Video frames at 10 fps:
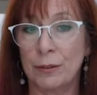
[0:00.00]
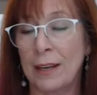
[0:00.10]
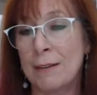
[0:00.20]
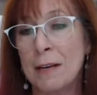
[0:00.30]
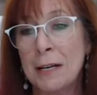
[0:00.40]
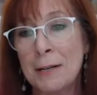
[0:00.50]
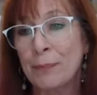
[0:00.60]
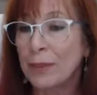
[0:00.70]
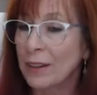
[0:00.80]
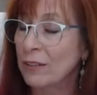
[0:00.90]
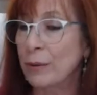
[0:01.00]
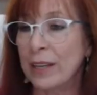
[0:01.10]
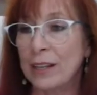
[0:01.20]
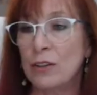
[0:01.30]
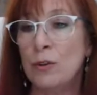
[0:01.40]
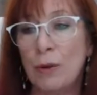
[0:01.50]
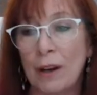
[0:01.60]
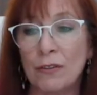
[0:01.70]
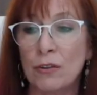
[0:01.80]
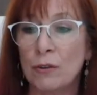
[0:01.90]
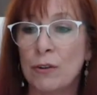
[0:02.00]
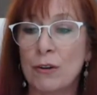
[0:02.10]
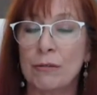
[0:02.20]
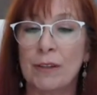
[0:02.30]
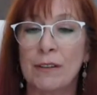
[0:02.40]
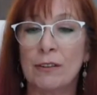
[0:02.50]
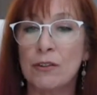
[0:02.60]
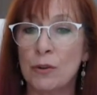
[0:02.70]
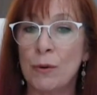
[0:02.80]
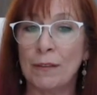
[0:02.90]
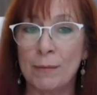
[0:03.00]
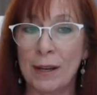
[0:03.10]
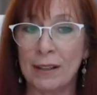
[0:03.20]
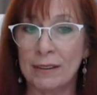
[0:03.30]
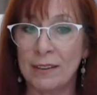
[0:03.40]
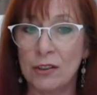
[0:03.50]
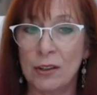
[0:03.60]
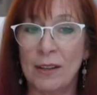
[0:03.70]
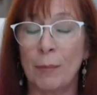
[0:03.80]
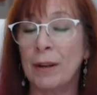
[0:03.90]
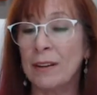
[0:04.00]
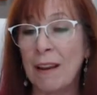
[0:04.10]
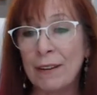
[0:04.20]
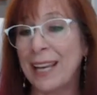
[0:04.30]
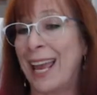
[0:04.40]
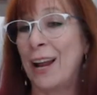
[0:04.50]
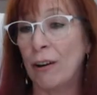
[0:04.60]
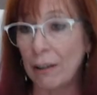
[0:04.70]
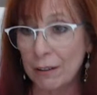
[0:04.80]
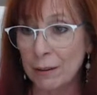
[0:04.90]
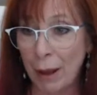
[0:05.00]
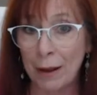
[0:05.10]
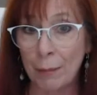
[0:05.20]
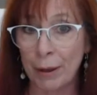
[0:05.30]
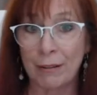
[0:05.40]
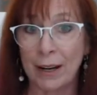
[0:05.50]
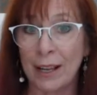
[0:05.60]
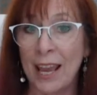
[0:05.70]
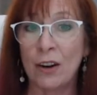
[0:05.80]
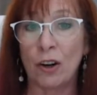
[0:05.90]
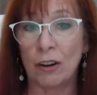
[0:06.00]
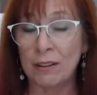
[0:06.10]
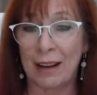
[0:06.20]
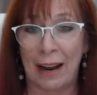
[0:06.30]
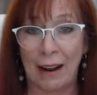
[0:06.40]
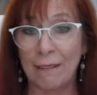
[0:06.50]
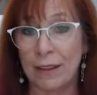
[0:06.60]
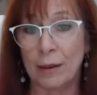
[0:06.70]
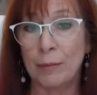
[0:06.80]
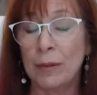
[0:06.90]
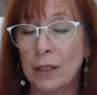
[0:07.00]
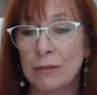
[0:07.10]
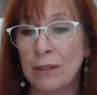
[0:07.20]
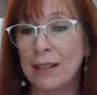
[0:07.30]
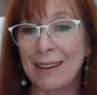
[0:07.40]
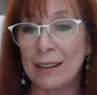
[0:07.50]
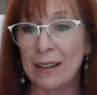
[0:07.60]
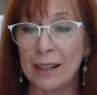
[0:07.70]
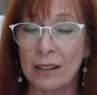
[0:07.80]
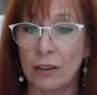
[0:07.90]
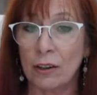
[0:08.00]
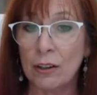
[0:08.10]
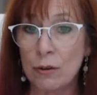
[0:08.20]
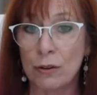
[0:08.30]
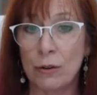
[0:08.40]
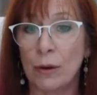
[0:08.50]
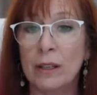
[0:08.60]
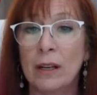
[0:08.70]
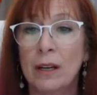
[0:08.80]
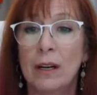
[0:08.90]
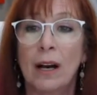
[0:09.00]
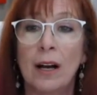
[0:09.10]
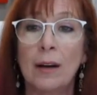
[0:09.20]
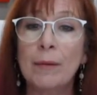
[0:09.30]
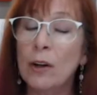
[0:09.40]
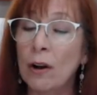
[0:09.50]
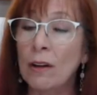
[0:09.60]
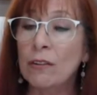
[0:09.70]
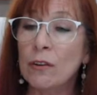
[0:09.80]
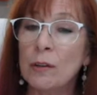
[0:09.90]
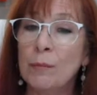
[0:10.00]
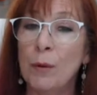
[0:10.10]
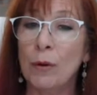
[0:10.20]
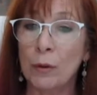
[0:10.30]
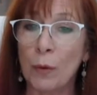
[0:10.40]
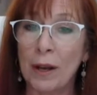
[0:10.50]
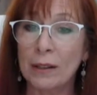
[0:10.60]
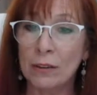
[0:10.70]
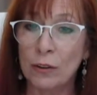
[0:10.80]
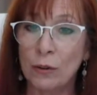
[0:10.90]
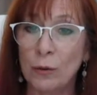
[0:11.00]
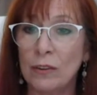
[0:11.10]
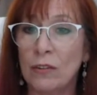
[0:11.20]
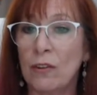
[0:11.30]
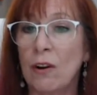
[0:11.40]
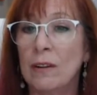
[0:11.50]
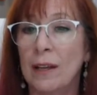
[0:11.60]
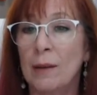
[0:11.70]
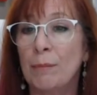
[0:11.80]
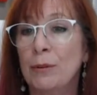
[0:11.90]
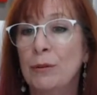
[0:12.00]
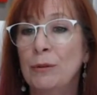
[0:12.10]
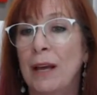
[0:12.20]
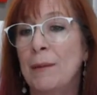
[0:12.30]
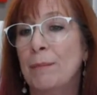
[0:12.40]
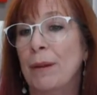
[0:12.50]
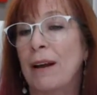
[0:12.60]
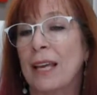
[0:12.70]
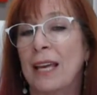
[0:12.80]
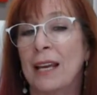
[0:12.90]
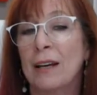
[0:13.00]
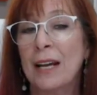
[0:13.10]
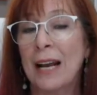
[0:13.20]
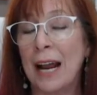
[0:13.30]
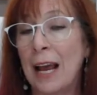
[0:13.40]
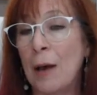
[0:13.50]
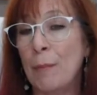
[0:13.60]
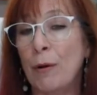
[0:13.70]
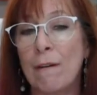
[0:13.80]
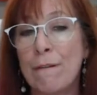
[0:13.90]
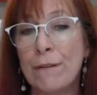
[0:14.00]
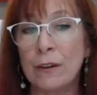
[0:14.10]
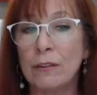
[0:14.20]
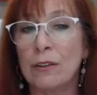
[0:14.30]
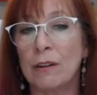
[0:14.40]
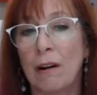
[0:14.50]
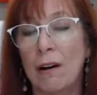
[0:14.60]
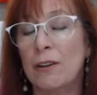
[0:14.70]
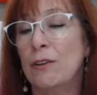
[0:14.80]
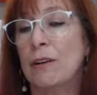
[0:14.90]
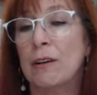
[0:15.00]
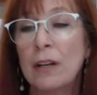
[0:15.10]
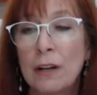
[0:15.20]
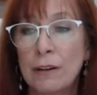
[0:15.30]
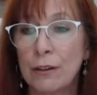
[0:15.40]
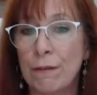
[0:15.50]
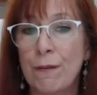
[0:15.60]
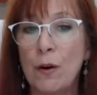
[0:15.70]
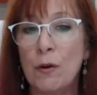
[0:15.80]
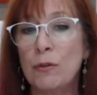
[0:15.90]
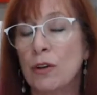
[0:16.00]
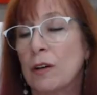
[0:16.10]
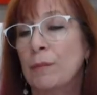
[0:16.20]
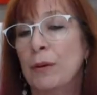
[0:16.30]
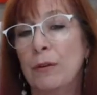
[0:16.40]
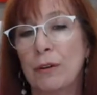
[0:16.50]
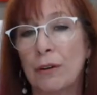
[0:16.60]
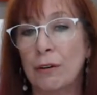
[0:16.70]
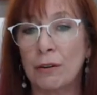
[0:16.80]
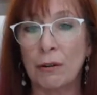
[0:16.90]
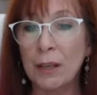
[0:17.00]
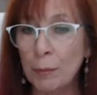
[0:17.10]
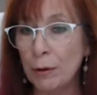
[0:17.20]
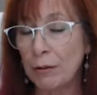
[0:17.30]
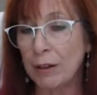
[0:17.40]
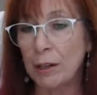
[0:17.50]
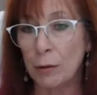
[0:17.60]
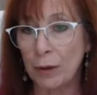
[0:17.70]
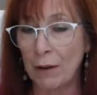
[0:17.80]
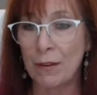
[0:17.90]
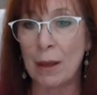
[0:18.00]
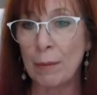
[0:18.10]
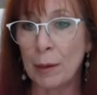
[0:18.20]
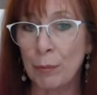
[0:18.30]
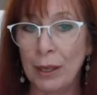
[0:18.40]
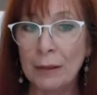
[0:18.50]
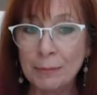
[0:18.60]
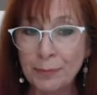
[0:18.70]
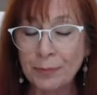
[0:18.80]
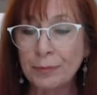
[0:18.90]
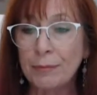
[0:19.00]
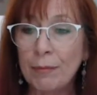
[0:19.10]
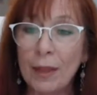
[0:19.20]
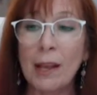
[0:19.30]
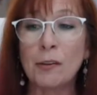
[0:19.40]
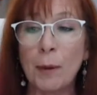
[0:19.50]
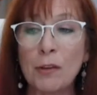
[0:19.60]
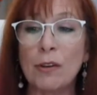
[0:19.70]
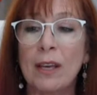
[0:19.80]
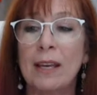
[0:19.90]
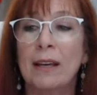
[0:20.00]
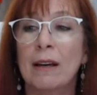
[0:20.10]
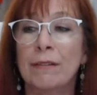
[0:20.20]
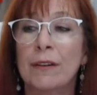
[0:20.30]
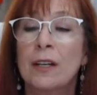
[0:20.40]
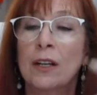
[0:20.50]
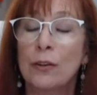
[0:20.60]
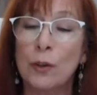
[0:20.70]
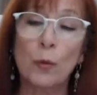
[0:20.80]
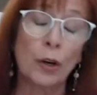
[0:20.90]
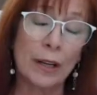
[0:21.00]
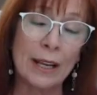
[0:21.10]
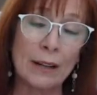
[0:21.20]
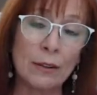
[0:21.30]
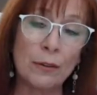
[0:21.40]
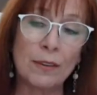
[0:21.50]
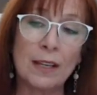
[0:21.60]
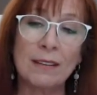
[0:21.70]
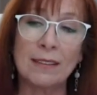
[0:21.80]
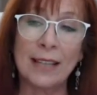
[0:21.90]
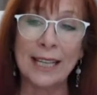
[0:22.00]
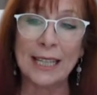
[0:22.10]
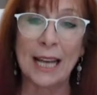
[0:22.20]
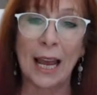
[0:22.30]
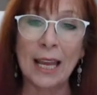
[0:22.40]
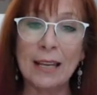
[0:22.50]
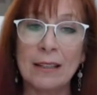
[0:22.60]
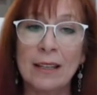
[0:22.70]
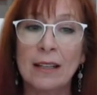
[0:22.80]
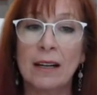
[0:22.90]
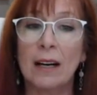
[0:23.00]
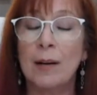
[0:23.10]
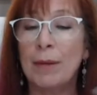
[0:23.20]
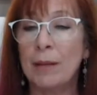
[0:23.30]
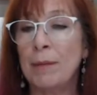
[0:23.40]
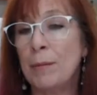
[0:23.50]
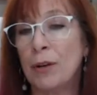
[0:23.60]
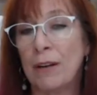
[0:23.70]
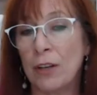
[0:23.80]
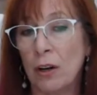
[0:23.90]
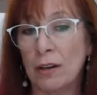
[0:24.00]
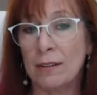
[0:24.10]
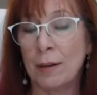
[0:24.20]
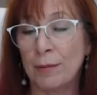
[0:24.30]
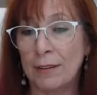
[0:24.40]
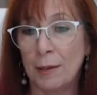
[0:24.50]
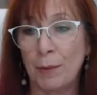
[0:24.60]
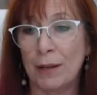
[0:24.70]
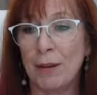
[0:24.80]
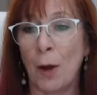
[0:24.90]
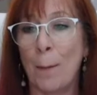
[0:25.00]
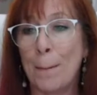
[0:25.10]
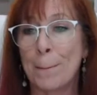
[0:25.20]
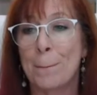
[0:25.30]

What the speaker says: okay? So again, you have to do your own research. You have to make a decision on that, but it definitely can't hurt to buy a pair, right? It can't hurt to have them, right? It's not like going to hurt you to do it. It also could be worthwhile to install a blue light blocking app or filter on your phone, your computer, your ebook reader, whatever that might be, especially if you're working on those things late at night, and maybe you're having a hard time sleeping. Now,